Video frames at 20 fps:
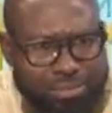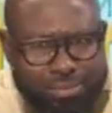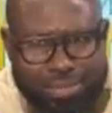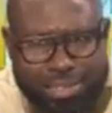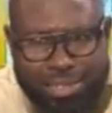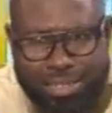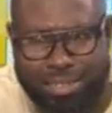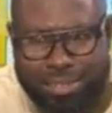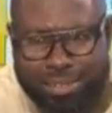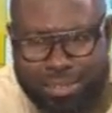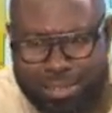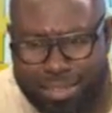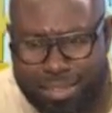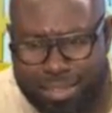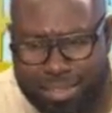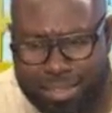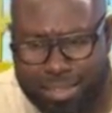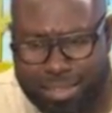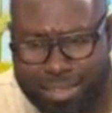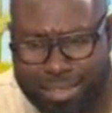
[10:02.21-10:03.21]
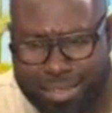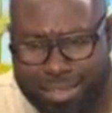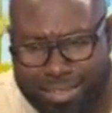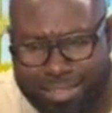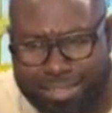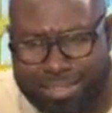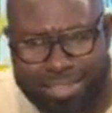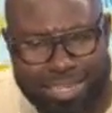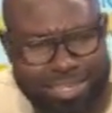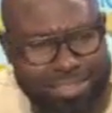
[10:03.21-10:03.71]
Really,
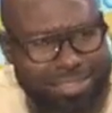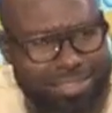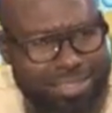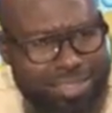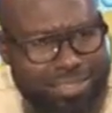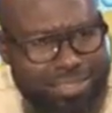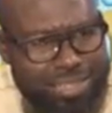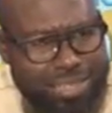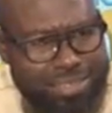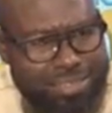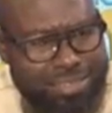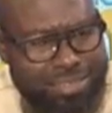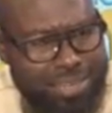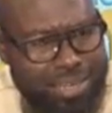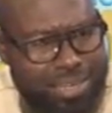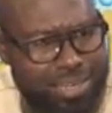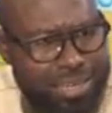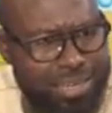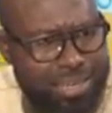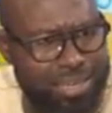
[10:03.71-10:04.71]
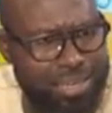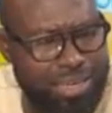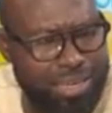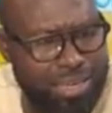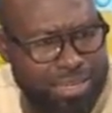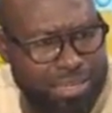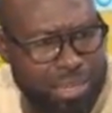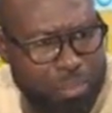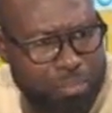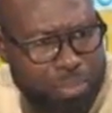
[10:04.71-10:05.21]
it's just
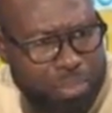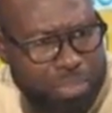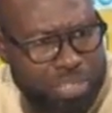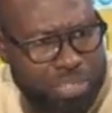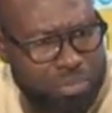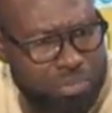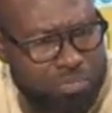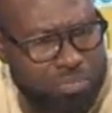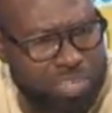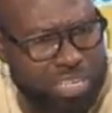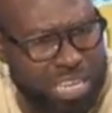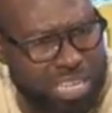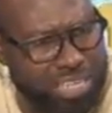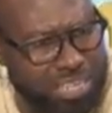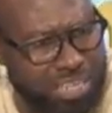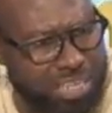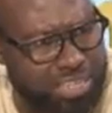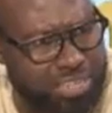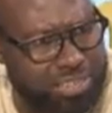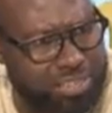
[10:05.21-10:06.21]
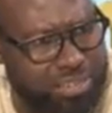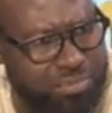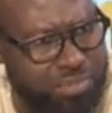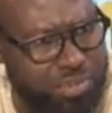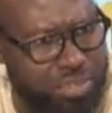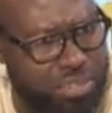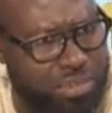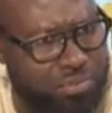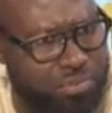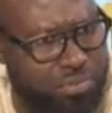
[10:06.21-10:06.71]
an appendage of the NDC,
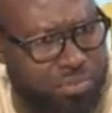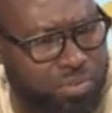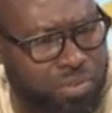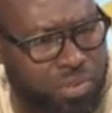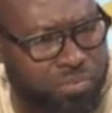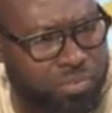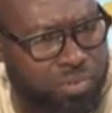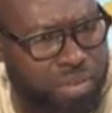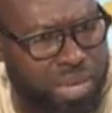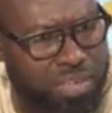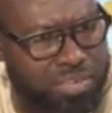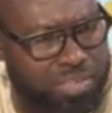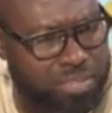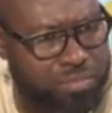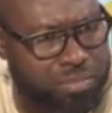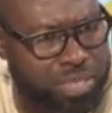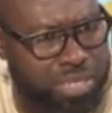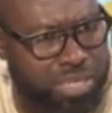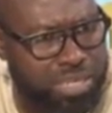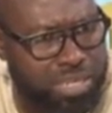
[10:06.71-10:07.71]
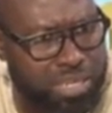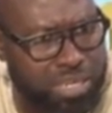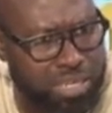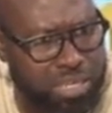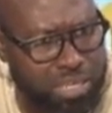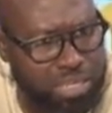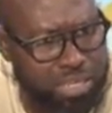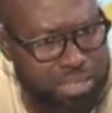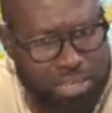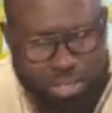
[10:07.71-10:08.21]
really, if you ask me.
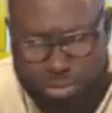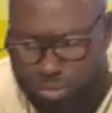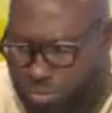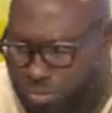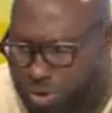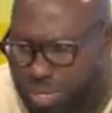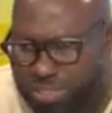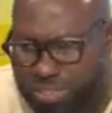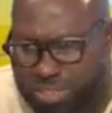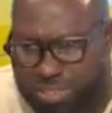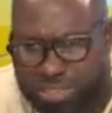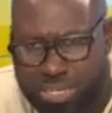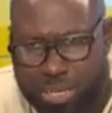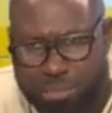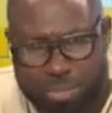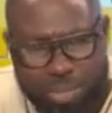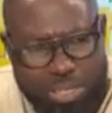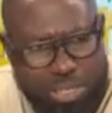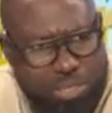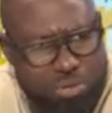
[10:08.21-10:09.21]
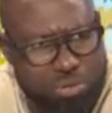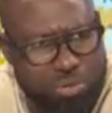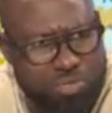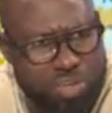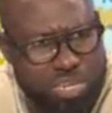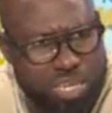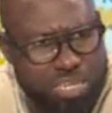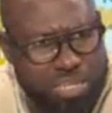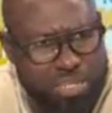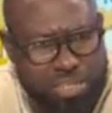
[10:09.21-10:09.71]
The ORA is just an appendage
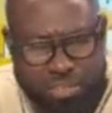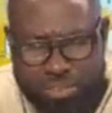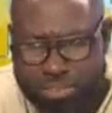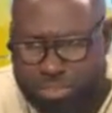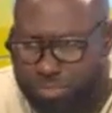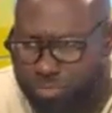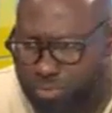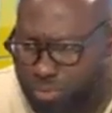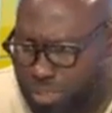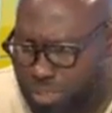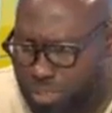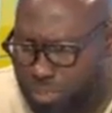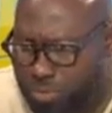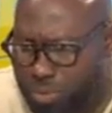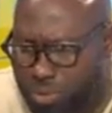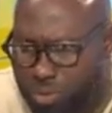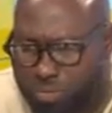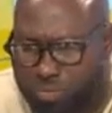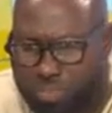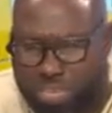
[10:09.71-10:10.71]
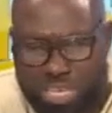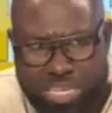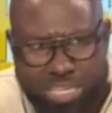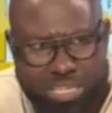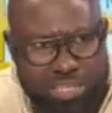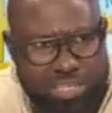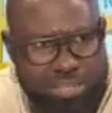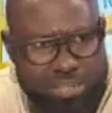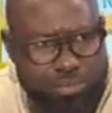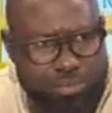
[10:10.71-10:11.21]
of the NDC, doing the work of the
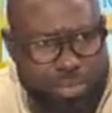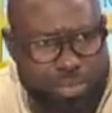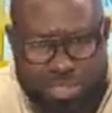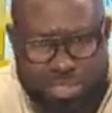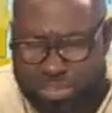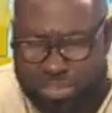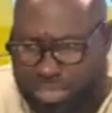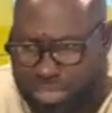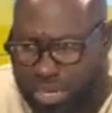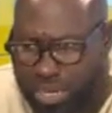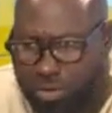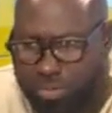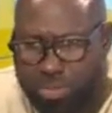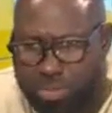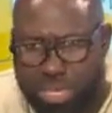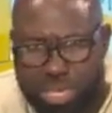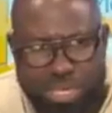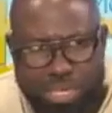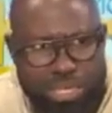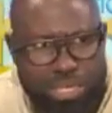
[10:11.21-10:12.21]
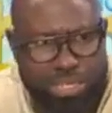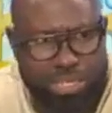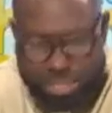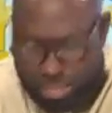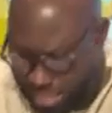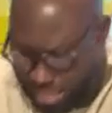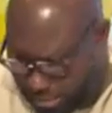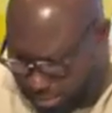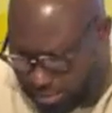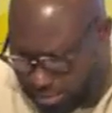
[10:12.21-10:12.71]
NDC, being sent out there.
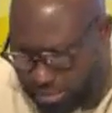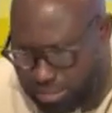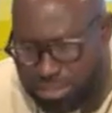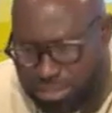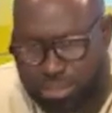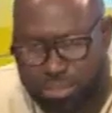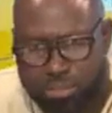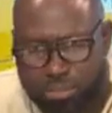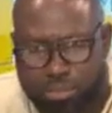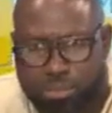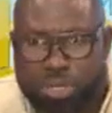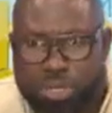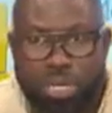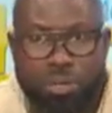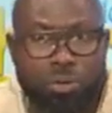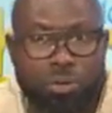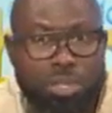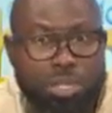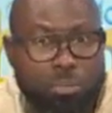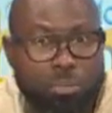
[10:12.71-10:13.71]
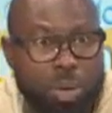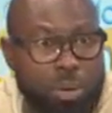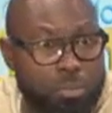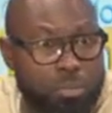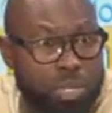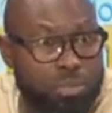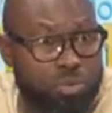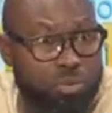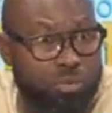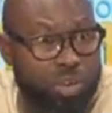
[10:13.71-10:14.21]
Yes. Look at all the
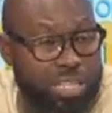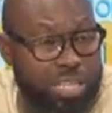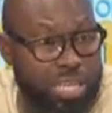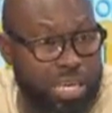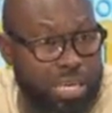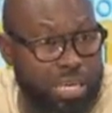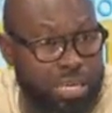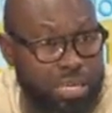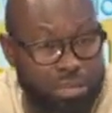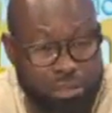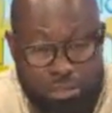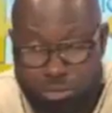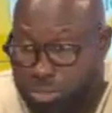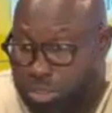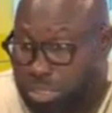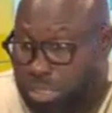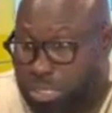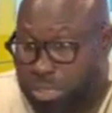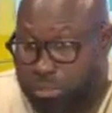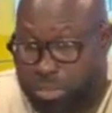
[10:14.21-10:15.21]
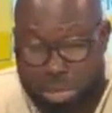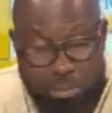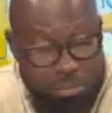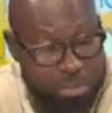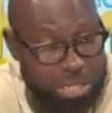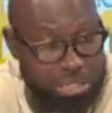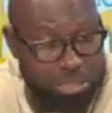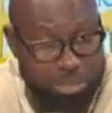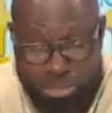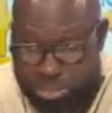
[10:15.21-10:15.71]
members over there. Look at the
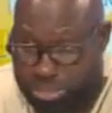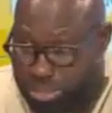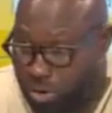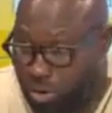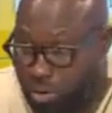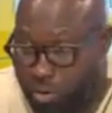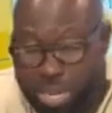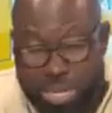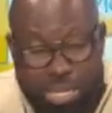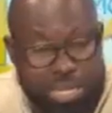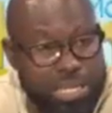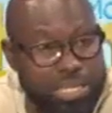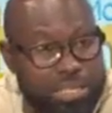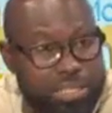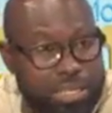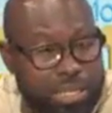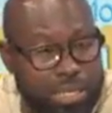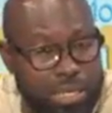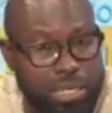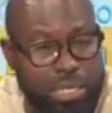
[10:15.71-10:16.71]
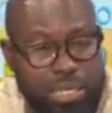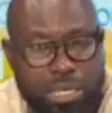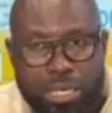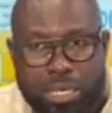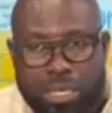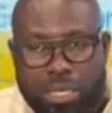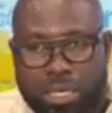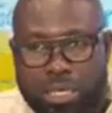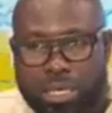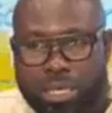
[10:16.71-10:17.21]
members. They're all NDC.
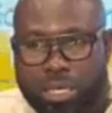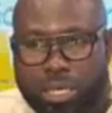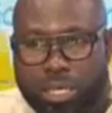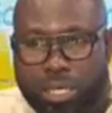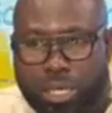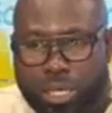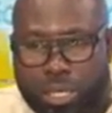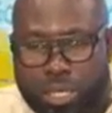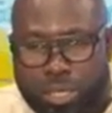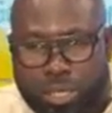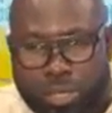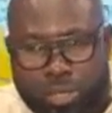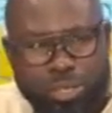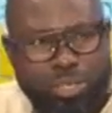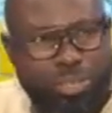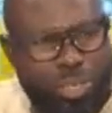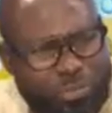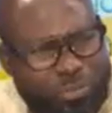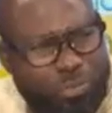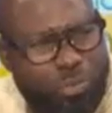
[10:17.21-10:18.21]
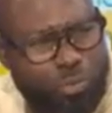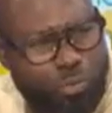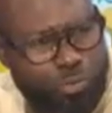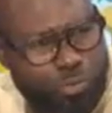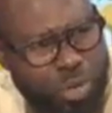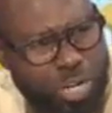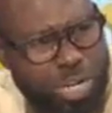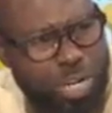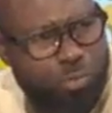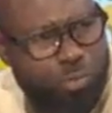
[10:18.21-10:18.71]
If you
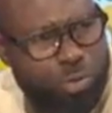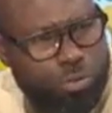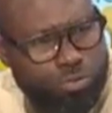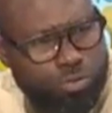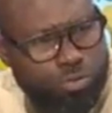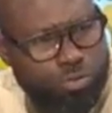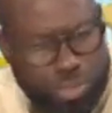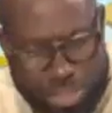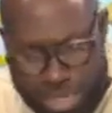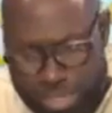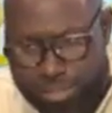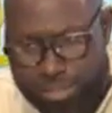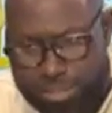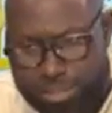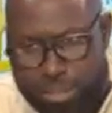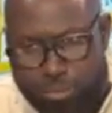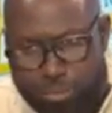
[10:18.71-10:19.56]
really want to... Yes.